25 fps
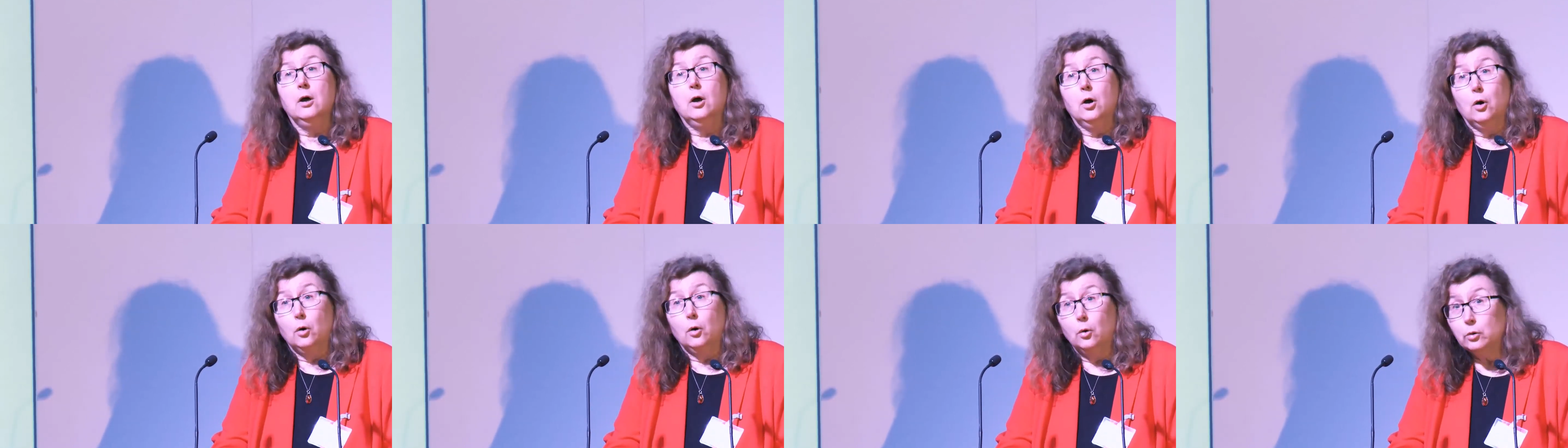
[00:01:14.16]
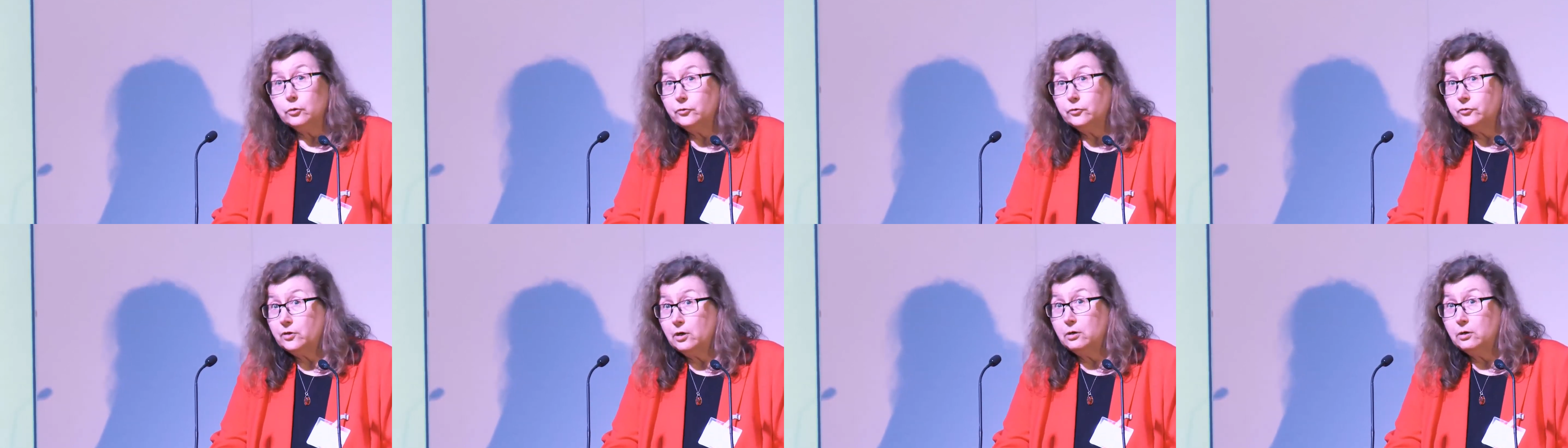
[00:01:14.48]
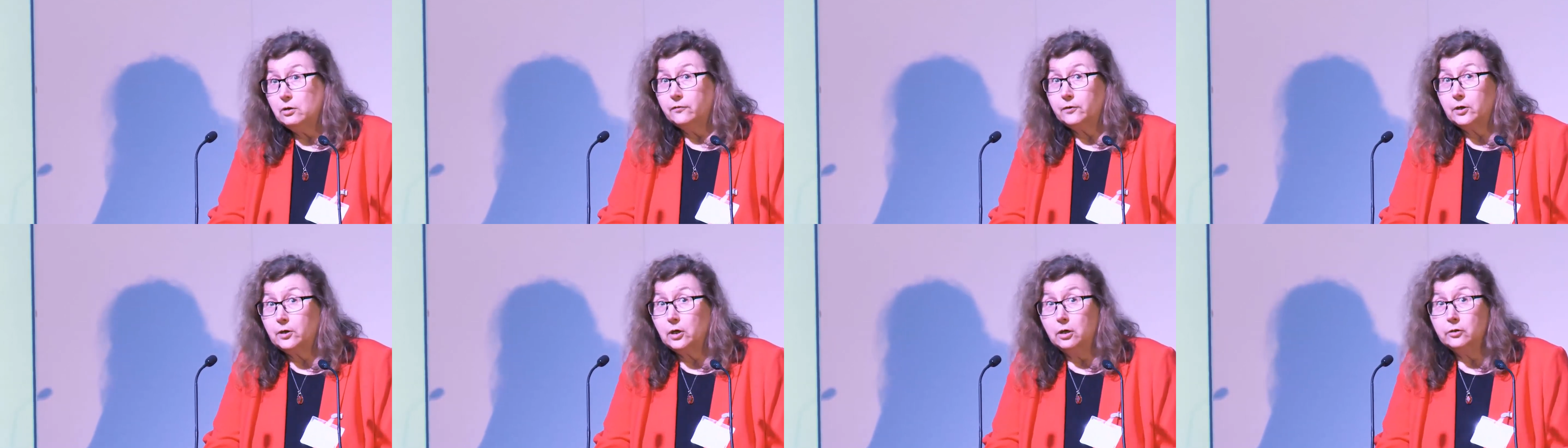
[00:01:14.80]
Also,
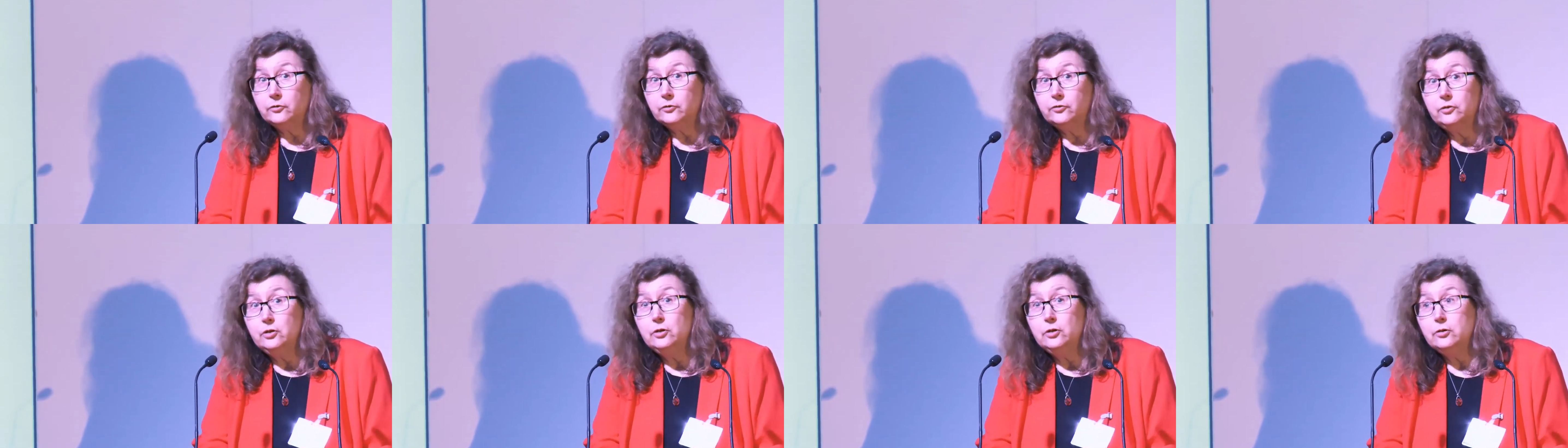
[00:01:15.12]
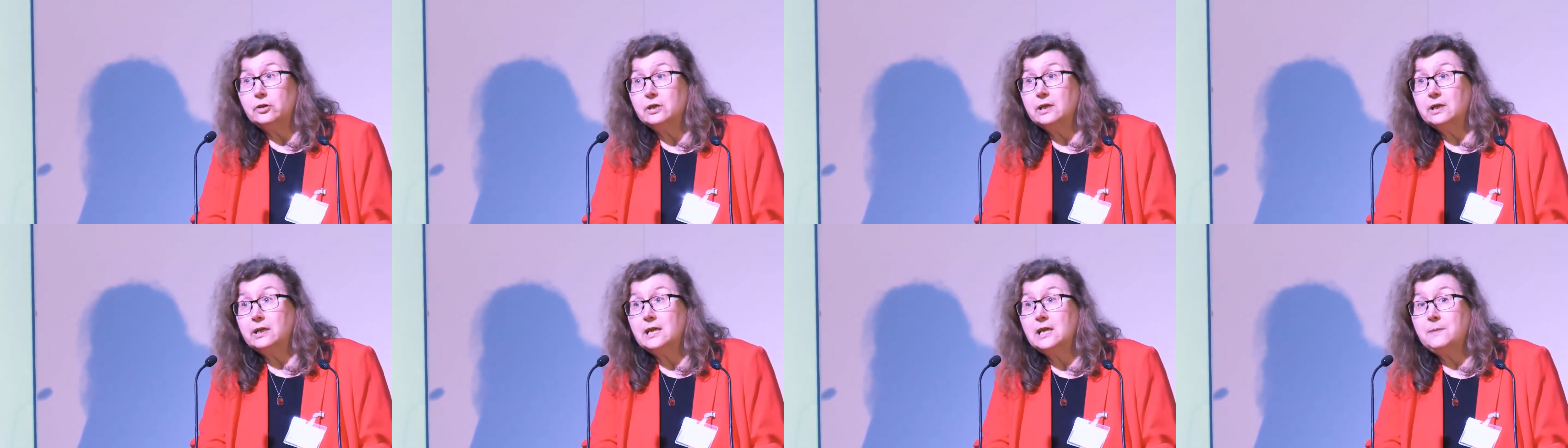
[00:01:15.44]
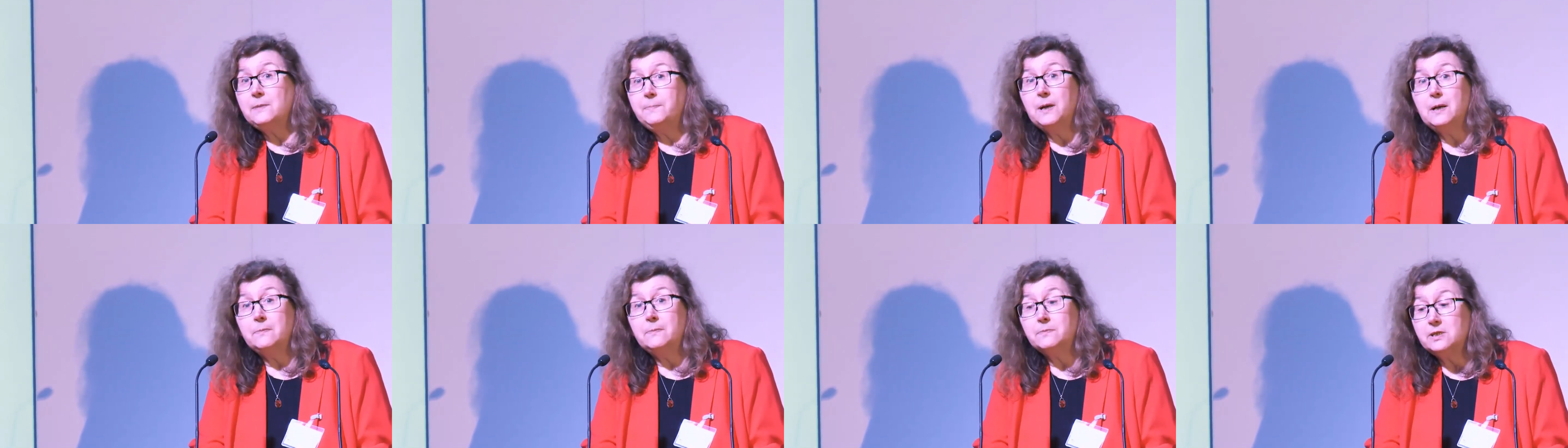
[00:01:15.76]
of course, you can
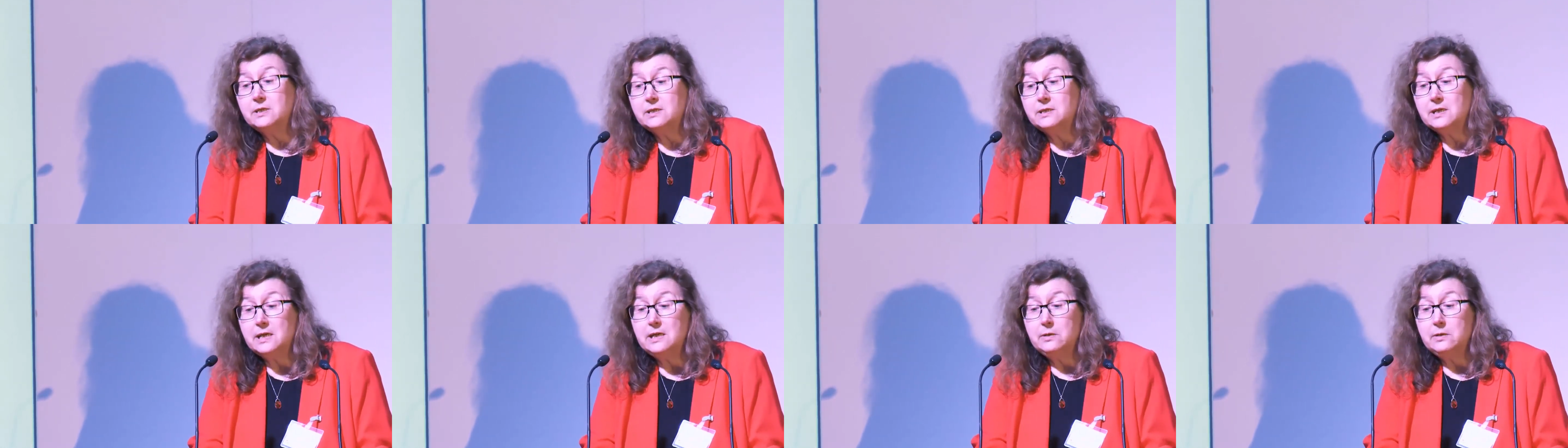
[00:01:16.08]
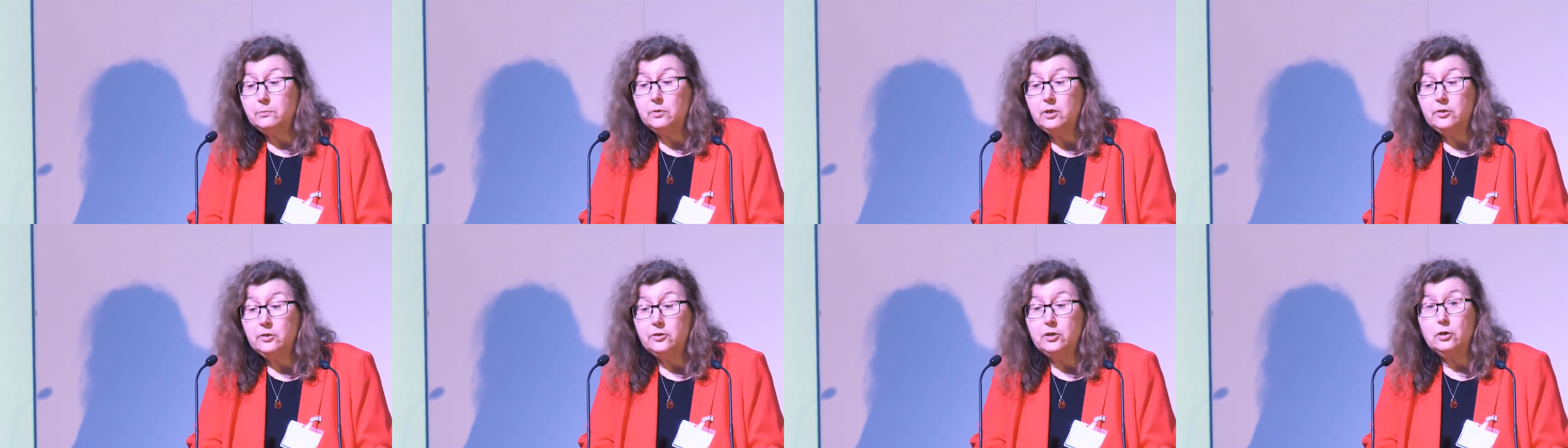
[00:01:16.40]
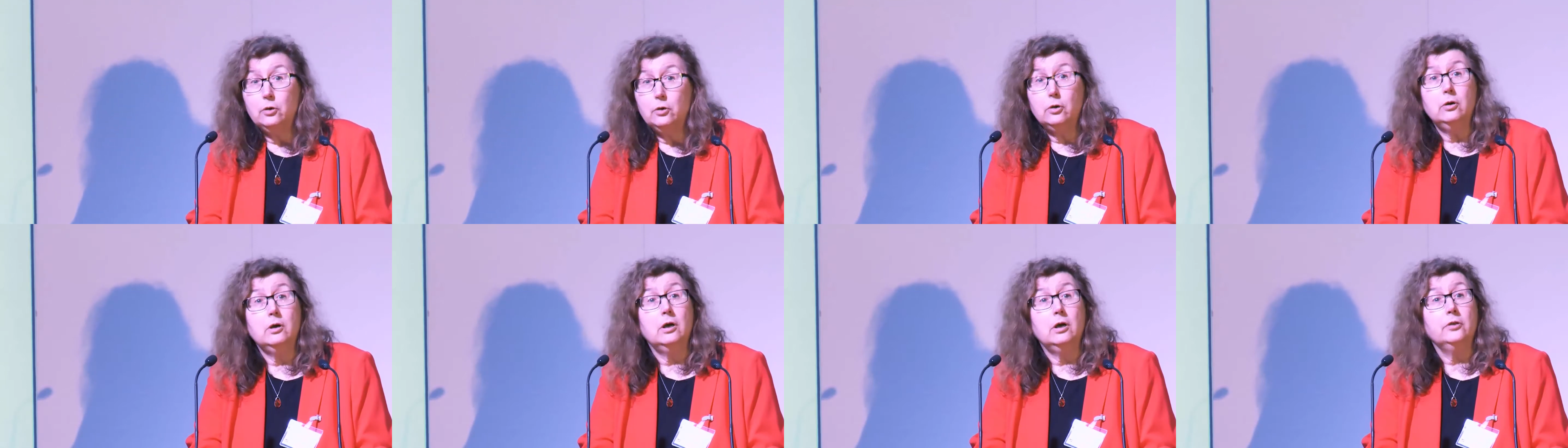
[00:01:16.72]
keep up to date with
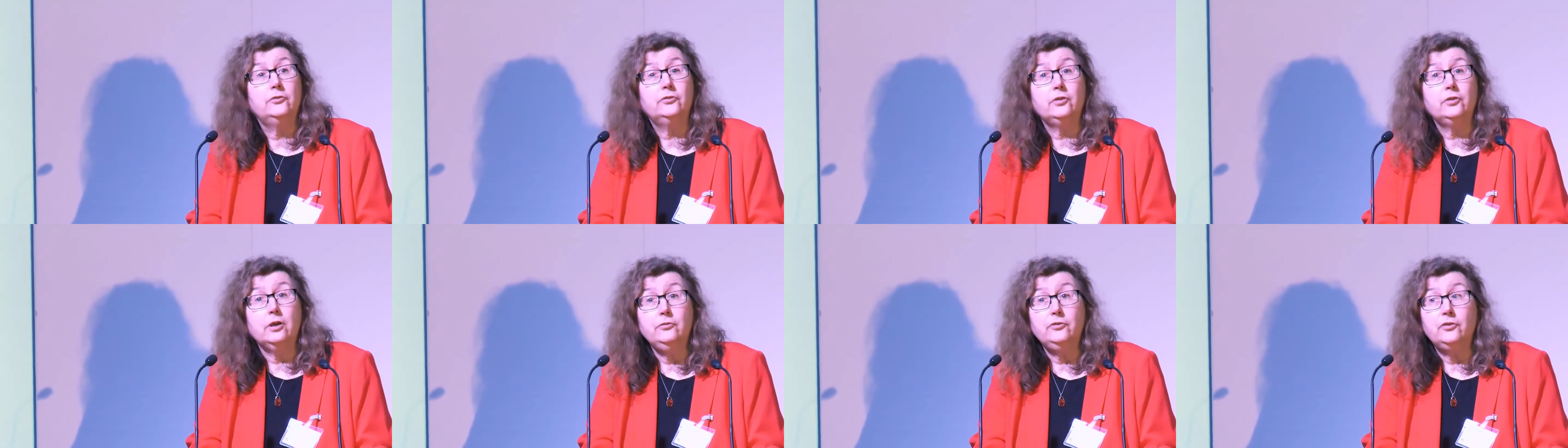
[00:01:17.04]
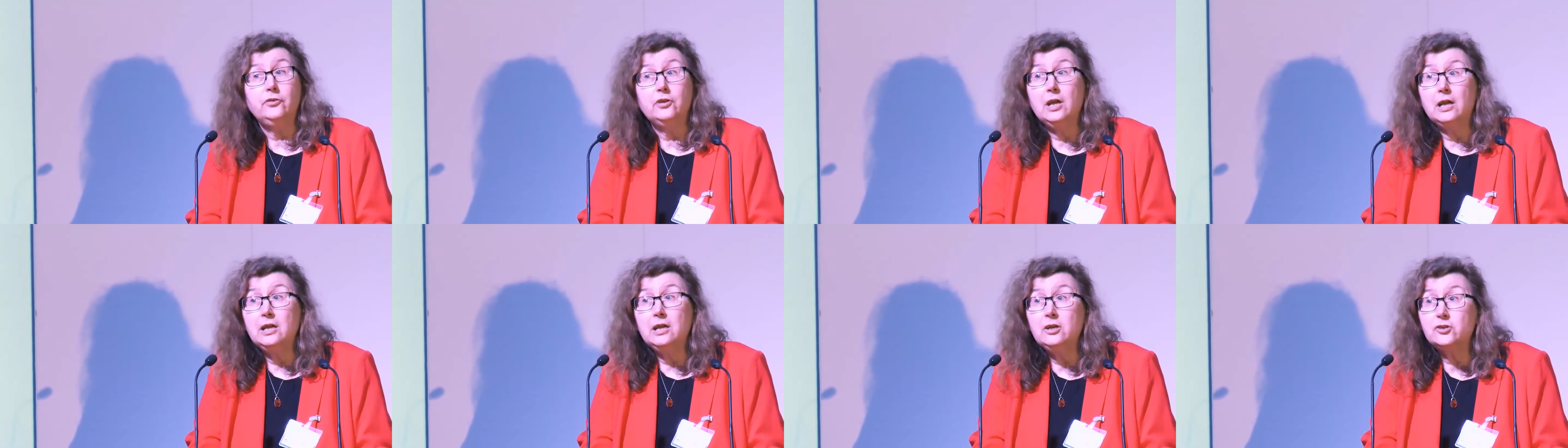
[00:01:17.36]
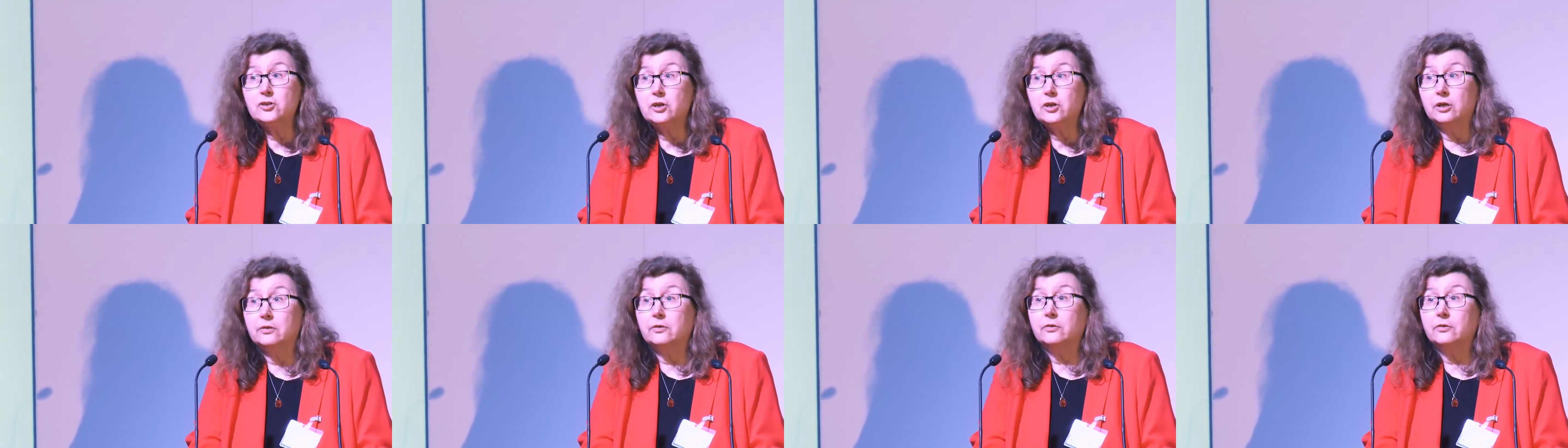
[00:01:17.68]
your
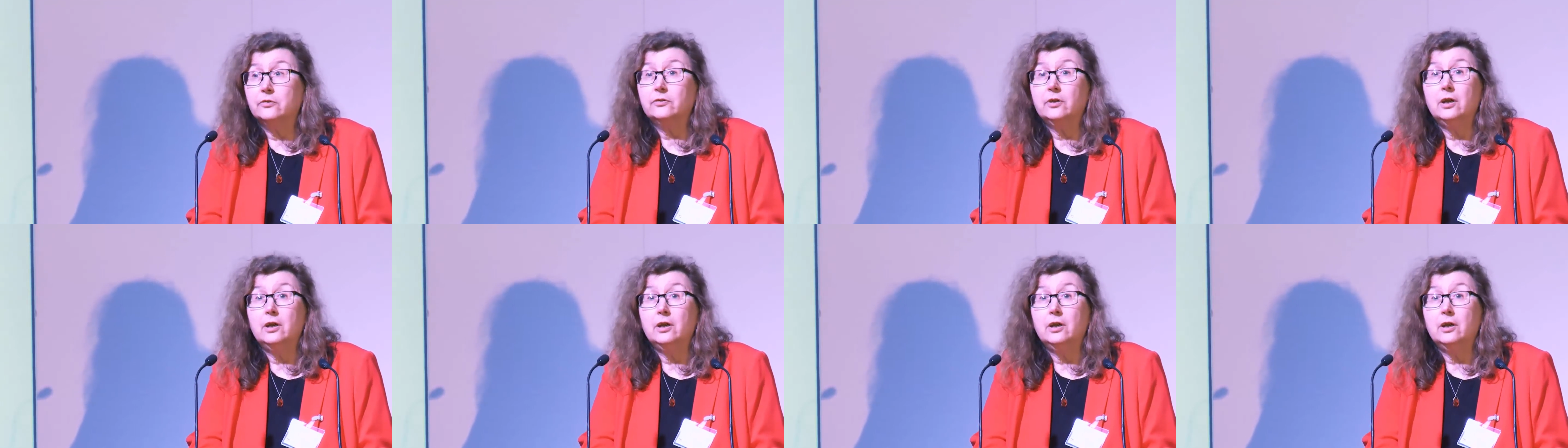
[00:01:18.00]
associations.